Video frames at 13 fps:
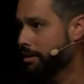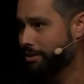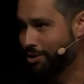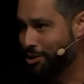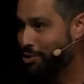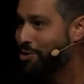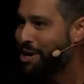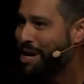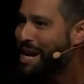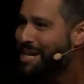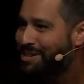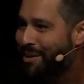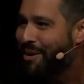you
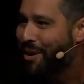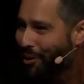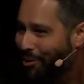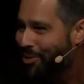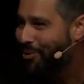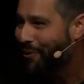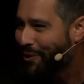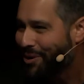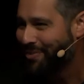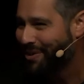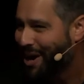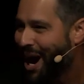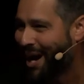need to know the Word
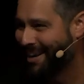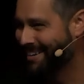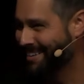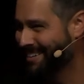of God.